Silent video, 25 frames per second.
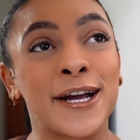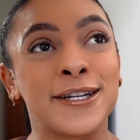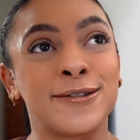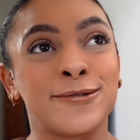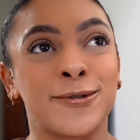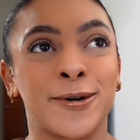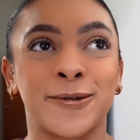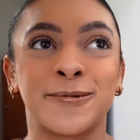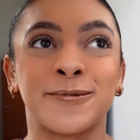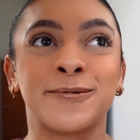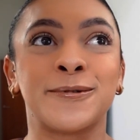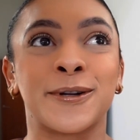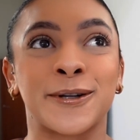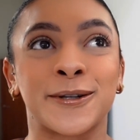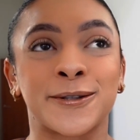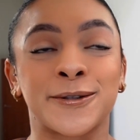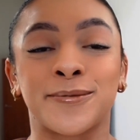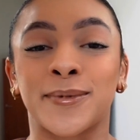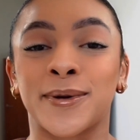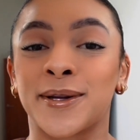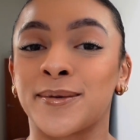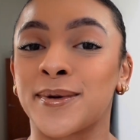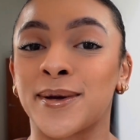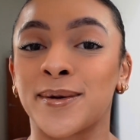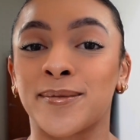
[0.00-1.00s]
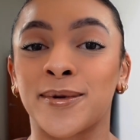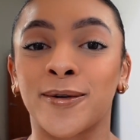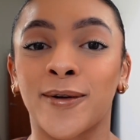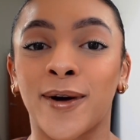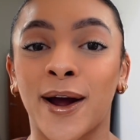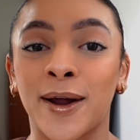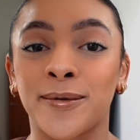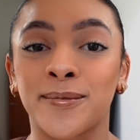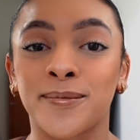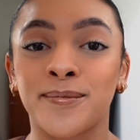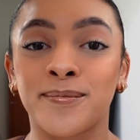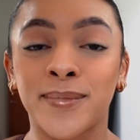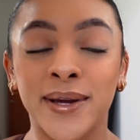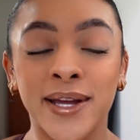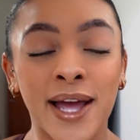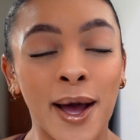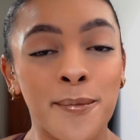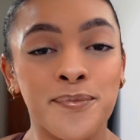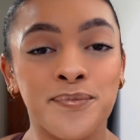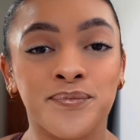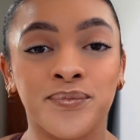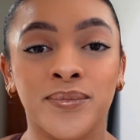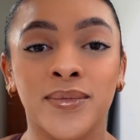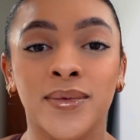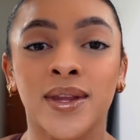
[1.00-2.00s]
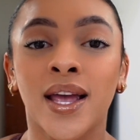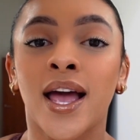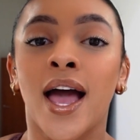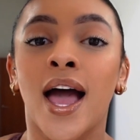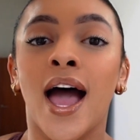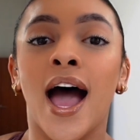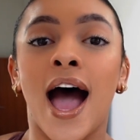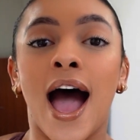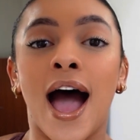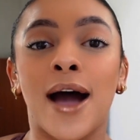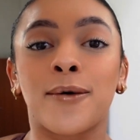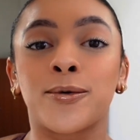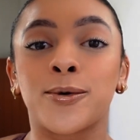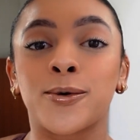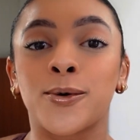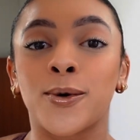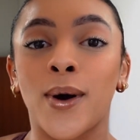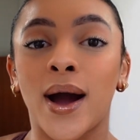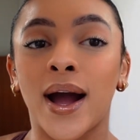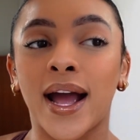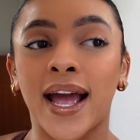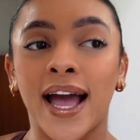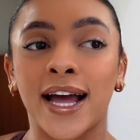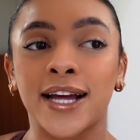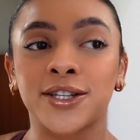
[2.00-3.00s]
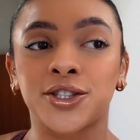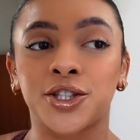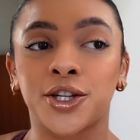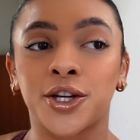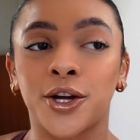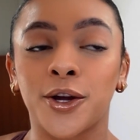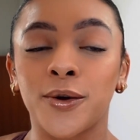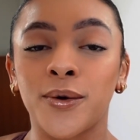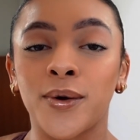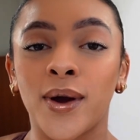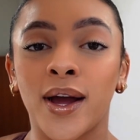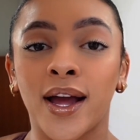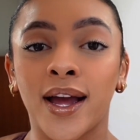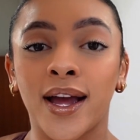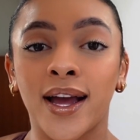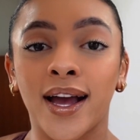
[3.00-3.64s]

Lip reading: well, not too many people around. But yeah, I will catch you